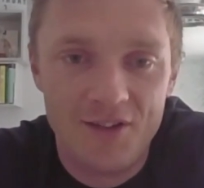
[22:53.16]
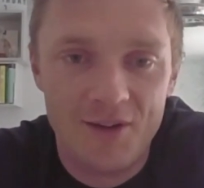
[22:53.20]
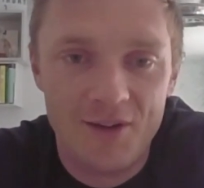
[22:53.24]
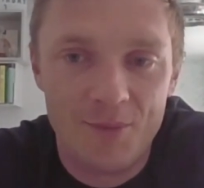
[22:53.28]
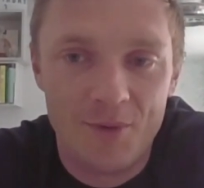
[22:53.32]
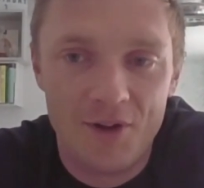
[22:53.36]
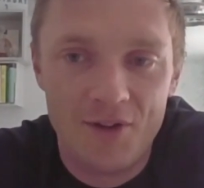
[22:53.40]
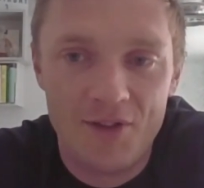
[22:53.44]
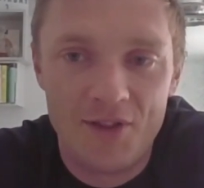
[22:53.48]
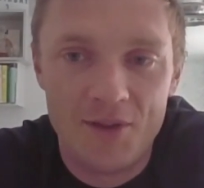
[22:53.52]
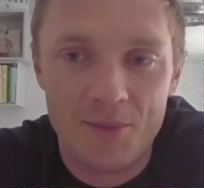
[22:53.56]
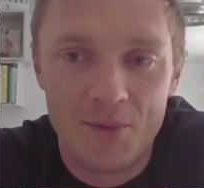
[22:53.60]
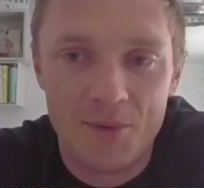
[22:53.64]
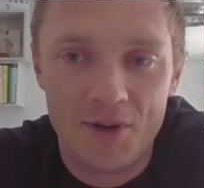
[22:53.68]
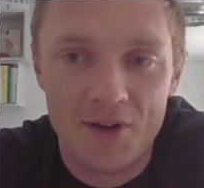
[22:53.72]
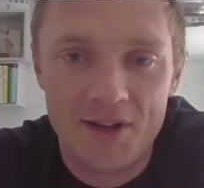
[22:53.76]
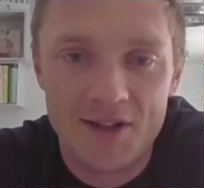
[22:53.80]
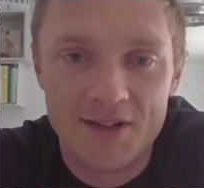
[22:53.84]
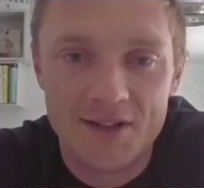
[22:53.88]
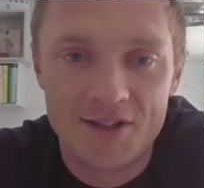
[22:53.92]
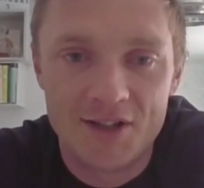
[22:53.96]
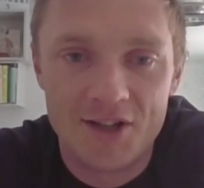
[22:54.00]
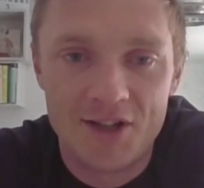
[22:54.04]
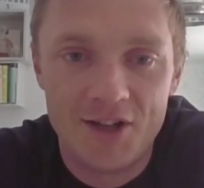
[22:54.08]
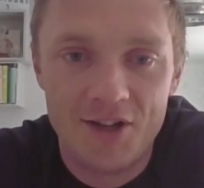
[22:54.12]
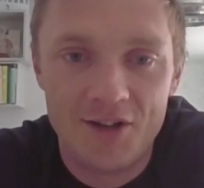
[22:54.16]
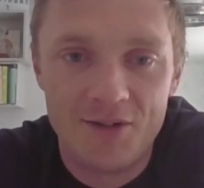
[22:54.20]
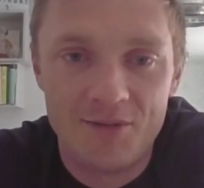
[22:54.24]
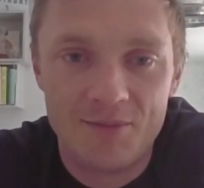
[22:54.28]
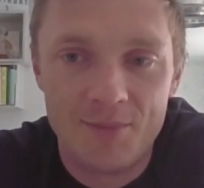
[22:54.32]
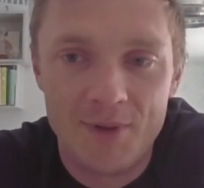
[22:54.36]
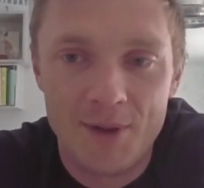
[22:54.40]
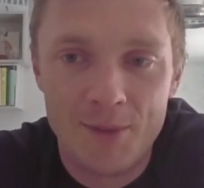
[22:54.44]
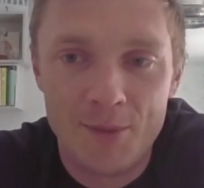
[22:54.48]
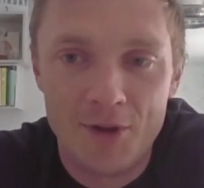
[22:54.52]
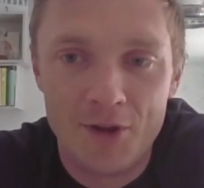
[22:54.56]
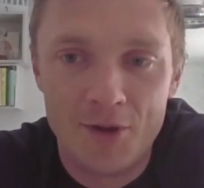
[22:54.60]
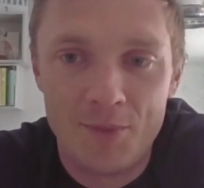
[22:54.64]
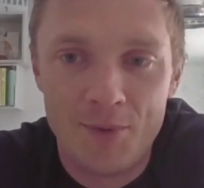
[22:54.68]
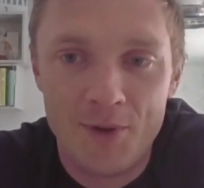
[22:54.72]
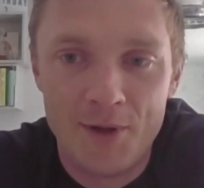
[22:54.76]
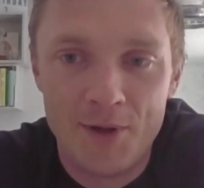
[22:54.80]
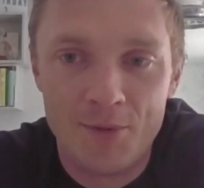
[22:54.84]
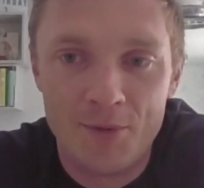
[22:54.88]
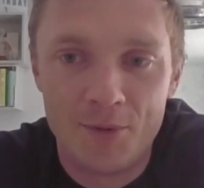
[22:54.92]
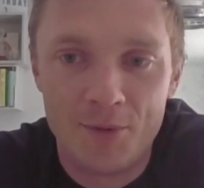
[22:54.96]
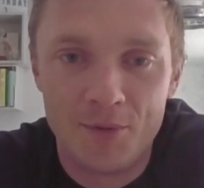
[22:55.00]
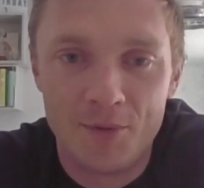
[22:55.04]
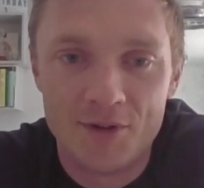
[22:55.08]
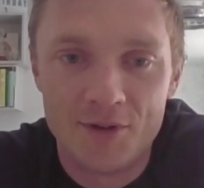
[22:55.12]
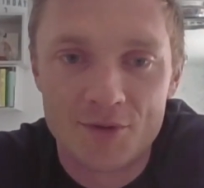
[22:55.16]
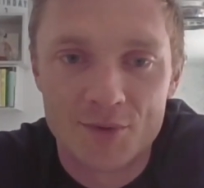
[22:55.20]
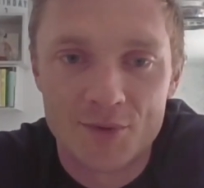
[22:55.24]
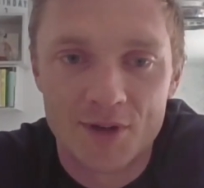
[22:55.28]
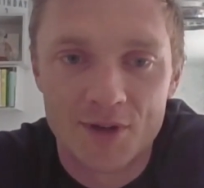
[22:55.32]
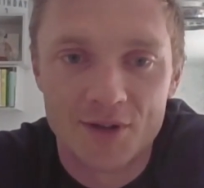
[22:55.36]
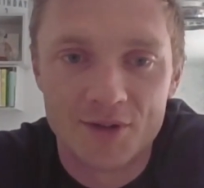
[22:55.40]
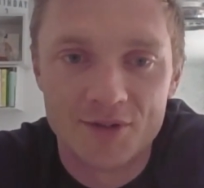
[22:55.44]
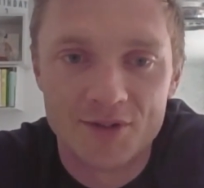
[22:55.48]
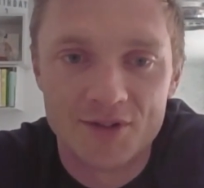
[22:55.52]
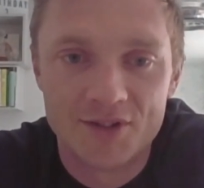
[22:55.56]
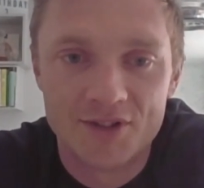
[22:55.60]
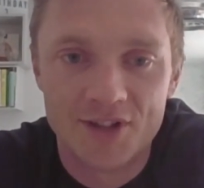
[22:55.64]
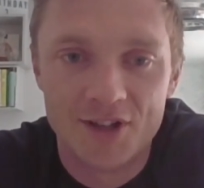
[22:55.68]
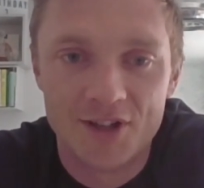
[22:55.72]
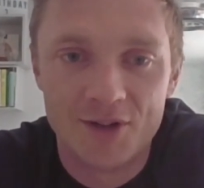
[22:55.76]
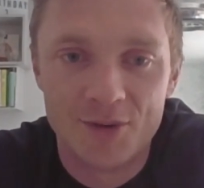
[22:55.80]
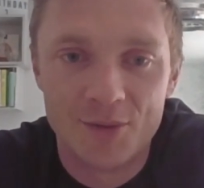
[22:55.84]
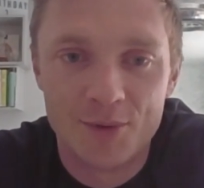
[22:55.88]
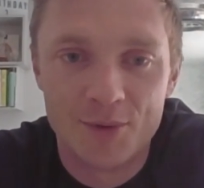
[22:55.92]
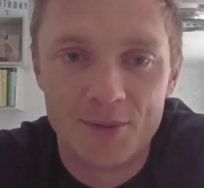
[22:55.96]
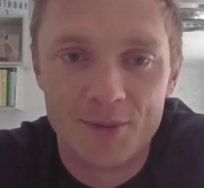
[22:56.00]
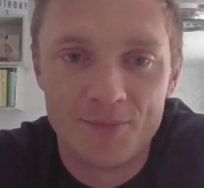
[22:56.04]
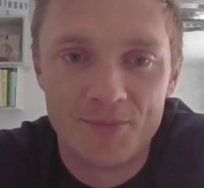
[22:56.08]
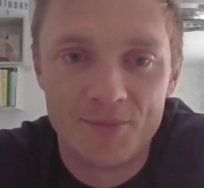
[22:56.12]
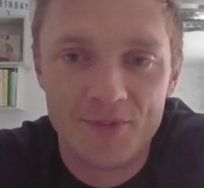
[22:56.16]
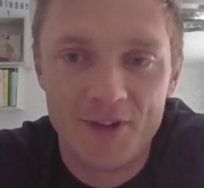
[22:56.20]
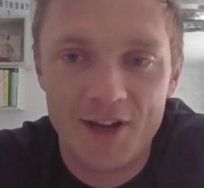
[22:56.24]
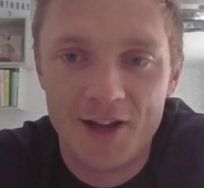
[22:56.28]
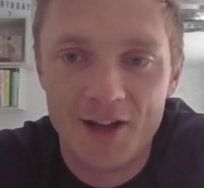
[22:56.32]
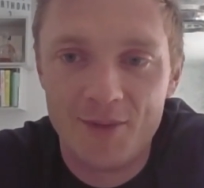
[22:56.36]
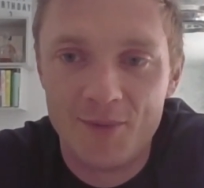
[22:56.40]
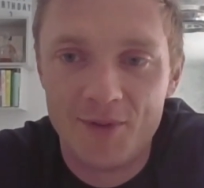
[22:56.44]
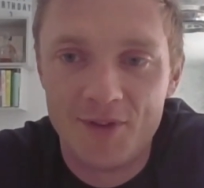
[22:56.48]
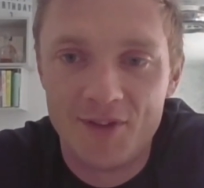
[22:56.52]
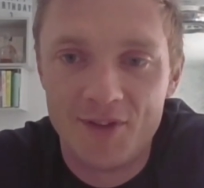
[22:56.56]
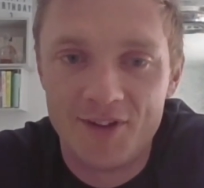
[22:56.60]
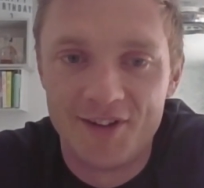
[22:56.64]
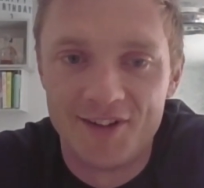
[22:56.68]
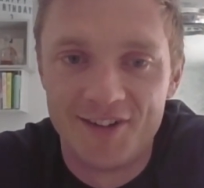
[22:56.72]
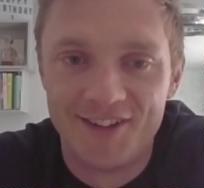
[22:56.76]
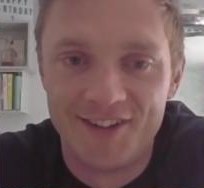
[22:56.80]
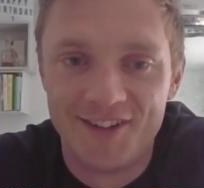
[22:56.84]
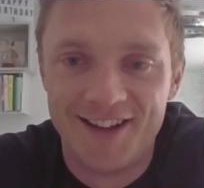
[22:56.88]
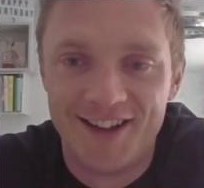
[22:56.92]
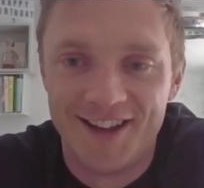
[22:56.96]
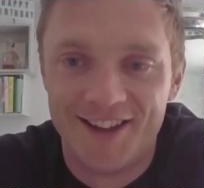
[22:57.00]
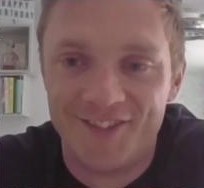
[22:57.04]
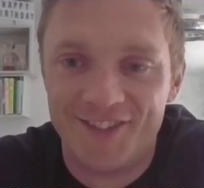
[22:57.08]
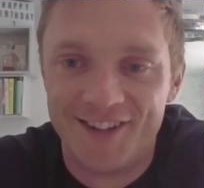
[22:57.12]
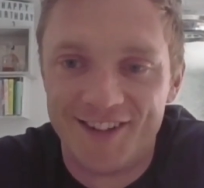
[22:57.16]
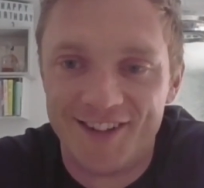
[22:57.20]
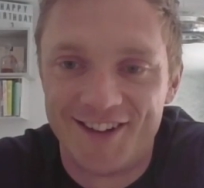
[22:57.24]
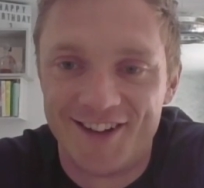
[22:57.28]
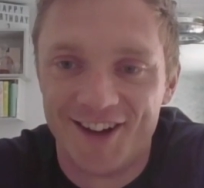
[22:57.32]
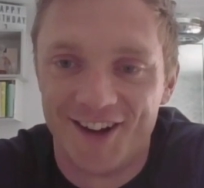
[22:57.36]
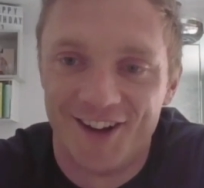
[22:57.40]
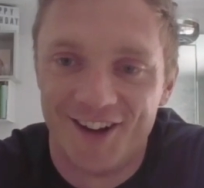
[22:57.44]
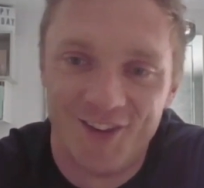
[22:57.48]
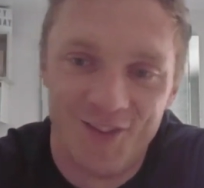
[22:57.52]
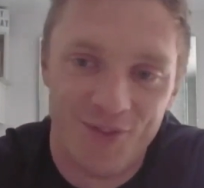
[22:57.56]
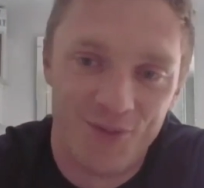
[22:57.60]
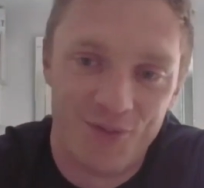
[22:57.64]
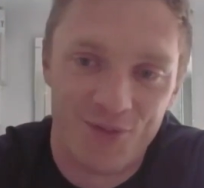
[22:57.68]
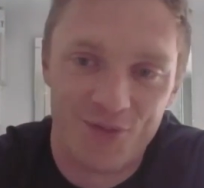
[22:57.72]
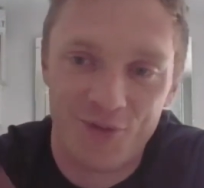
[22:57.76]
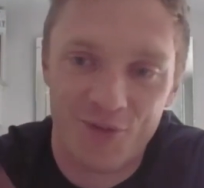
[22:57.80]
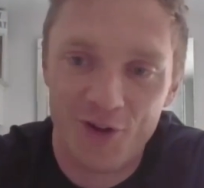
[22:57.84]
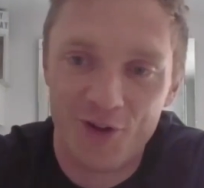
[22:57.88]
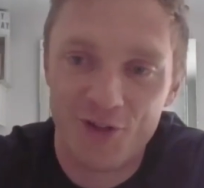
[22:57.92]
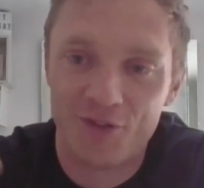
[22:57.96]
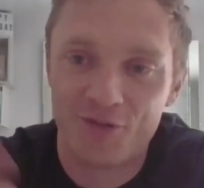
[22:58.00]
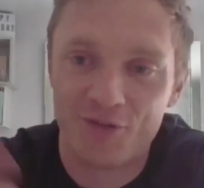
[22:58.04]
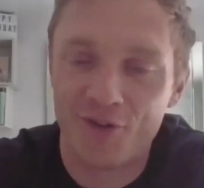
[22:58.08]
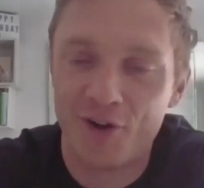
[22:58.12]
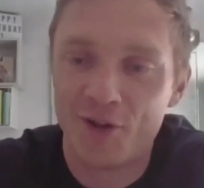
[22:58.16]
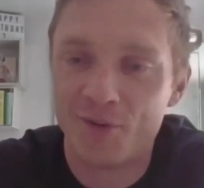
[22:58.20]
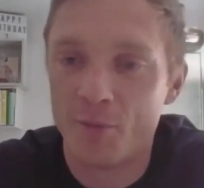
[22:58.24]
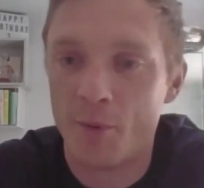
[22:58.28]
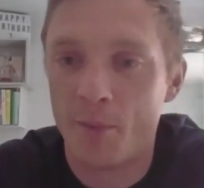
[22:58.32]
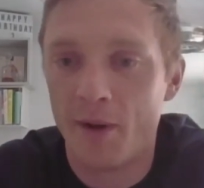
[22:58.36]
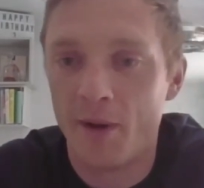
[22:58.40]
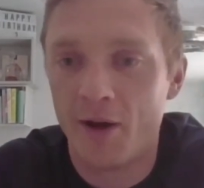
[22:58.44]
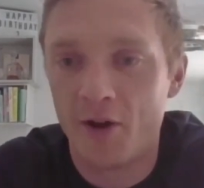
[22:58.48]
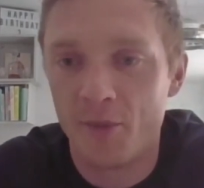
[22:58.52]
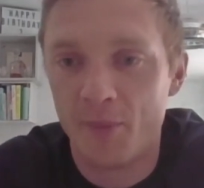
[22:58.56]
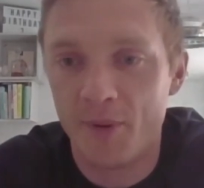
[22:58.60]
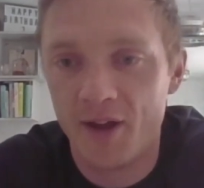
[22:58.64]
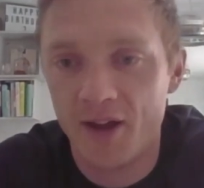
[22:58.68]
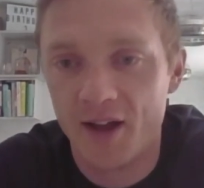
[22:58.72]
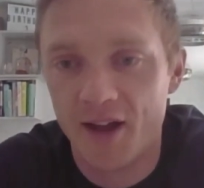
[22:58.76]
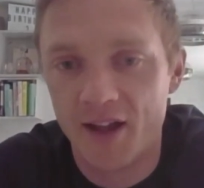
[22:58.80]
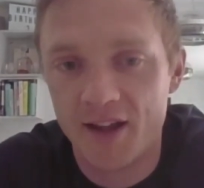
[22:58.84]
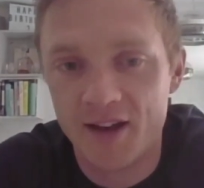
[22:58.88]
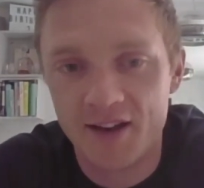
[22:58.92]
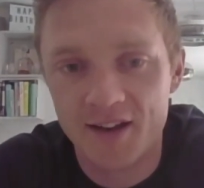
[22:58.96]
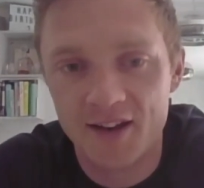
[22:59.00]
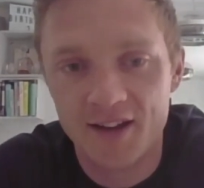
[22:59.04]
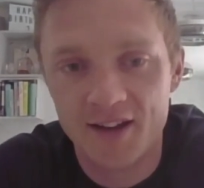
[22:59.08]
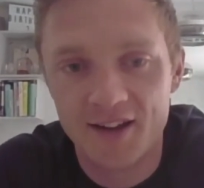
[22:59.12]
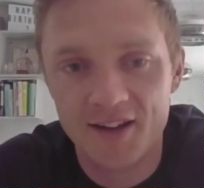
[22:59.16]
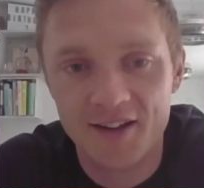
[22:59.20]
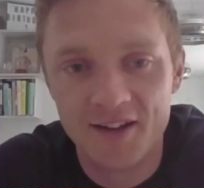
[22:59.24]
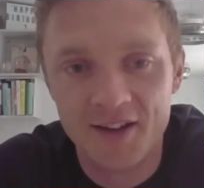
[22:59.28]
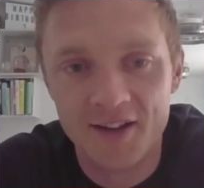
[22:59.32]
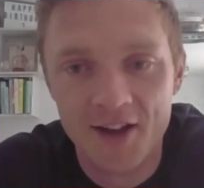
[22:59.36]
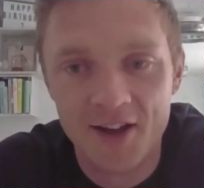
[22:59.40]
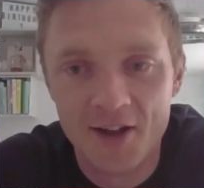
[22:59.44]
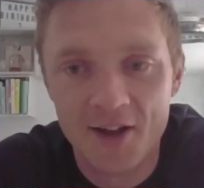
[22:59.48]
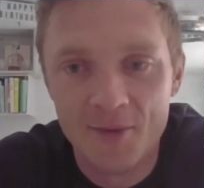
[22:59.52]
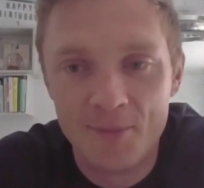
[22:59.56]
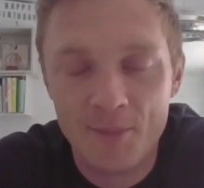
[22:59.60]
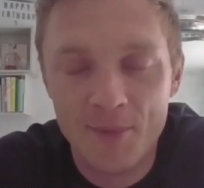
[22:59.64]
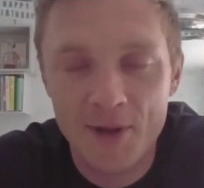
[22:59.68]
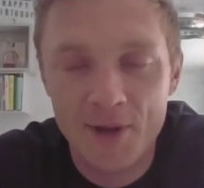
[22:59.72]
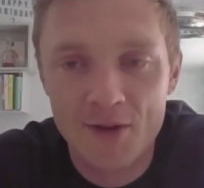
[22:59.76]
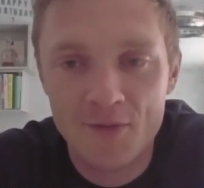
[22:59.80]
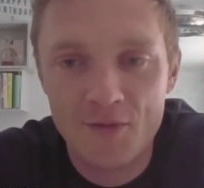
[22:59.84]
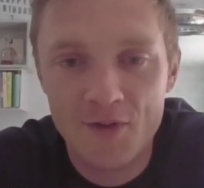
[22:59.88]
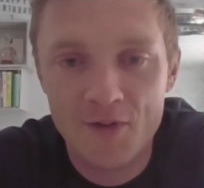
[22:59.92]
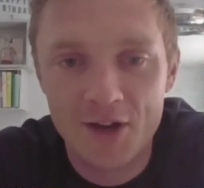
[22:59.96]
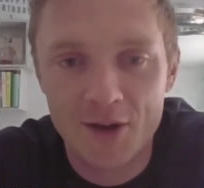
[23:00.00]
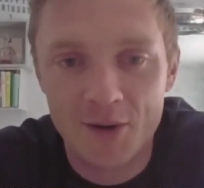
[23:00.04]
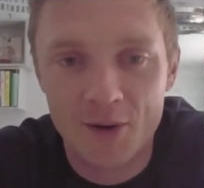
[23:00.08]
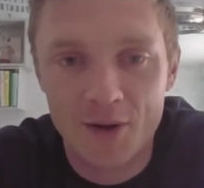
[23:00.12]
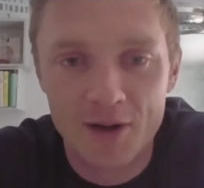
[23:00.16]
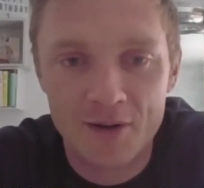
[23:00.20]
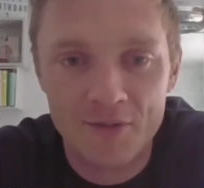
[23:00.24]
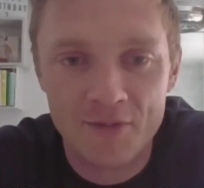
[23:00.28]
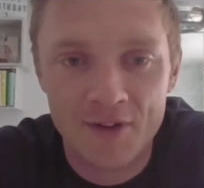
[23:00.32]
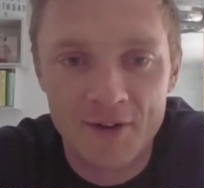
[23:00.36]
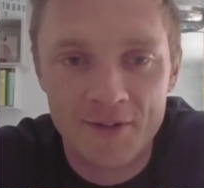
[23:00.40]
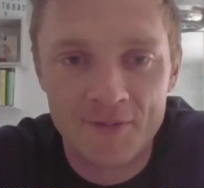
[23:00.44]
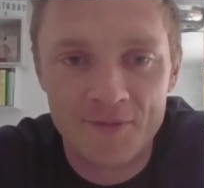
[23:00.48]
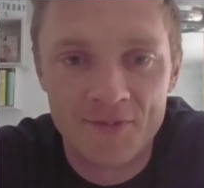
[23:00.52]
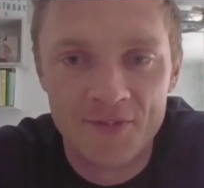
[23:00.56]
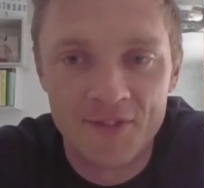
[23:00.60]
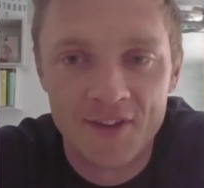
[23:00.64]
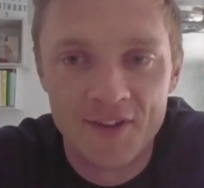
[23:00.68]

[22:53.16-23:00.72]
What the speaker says: I think my kids are cute. Maybe other people will as well. So get them in the garden, throw them about a bit, and make a video out of it.